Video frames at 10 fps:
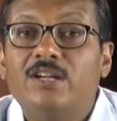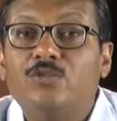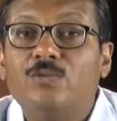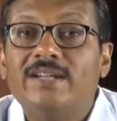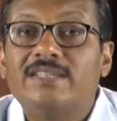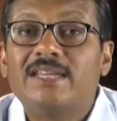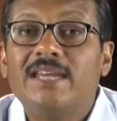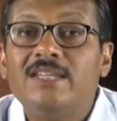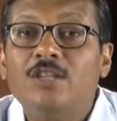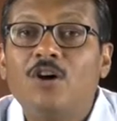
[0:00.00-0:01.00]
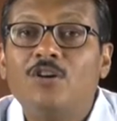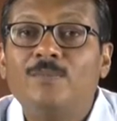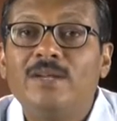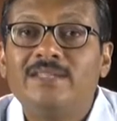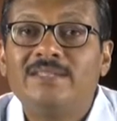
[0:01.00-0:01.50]
to its
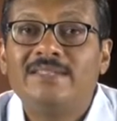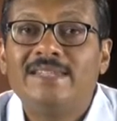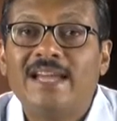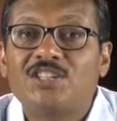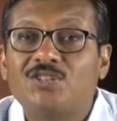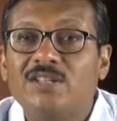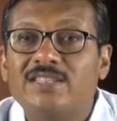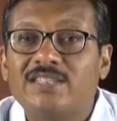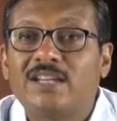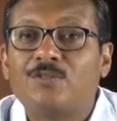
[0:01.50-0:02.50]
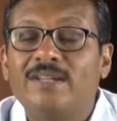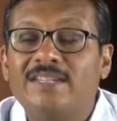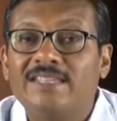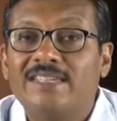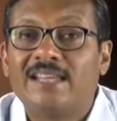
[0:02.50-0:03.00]
enormous national
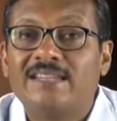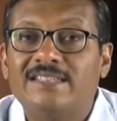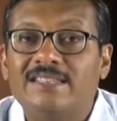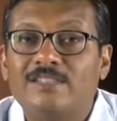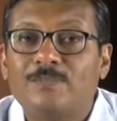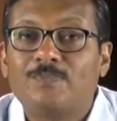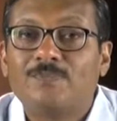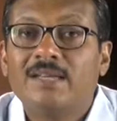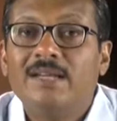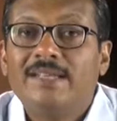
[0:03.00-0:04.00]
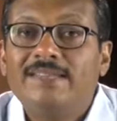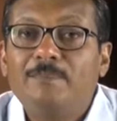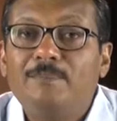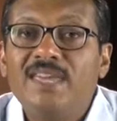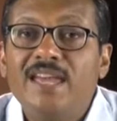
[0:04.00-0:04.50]
security challenges. The
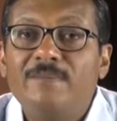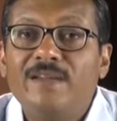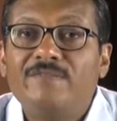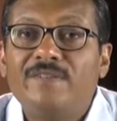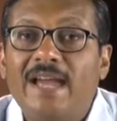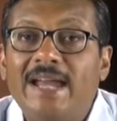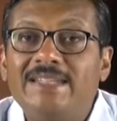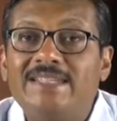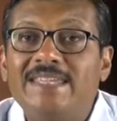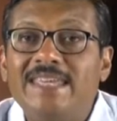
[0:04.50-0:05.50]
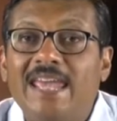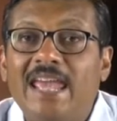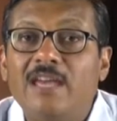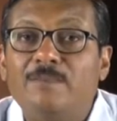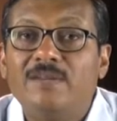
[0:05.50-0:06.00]
PMF and
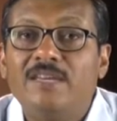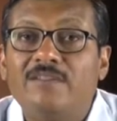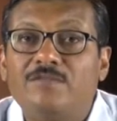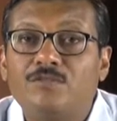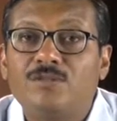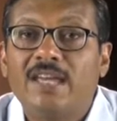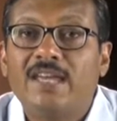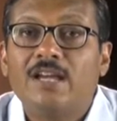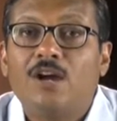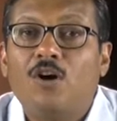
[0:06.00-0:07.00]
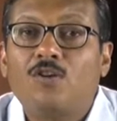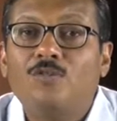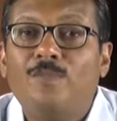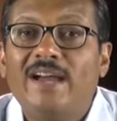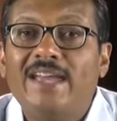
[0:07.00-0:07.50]
CAPF today
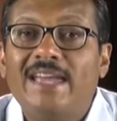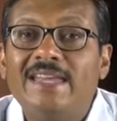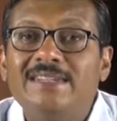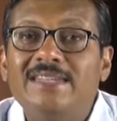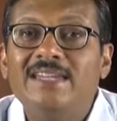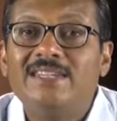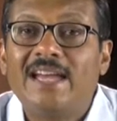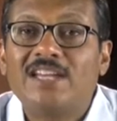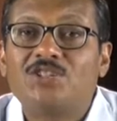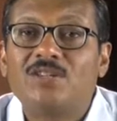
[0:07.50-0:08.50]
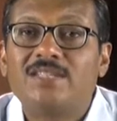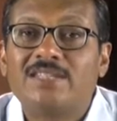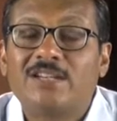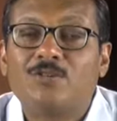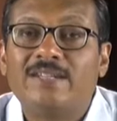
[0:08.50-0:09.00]
occupy Indian national
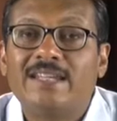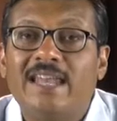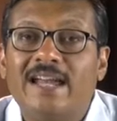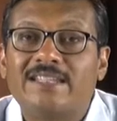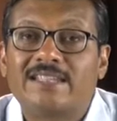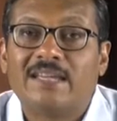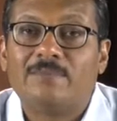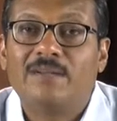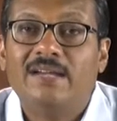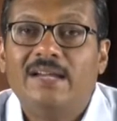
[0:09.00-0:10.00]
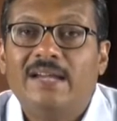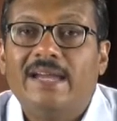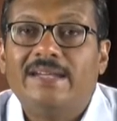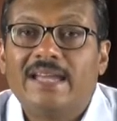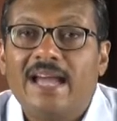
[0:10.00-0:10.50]
security landscape.
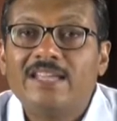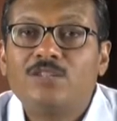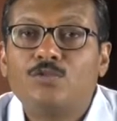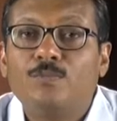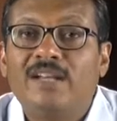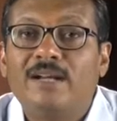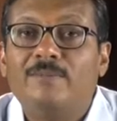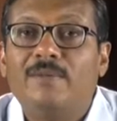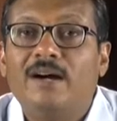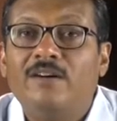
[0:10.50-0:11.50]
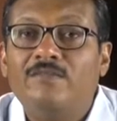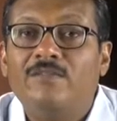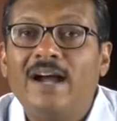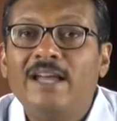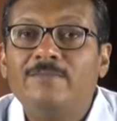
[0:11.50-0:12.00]
It has to become a
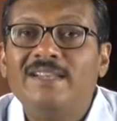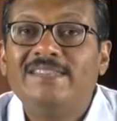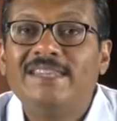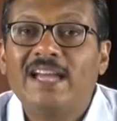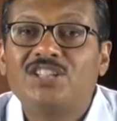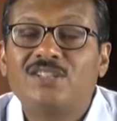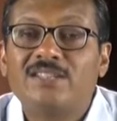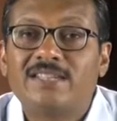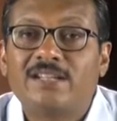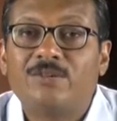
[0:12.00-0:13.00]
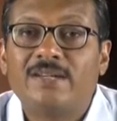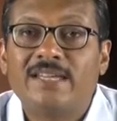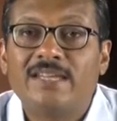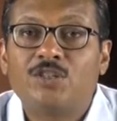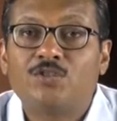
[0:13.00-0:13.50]
viable national
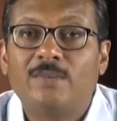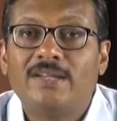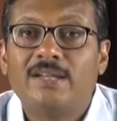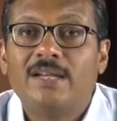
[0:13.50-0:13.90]
security instrument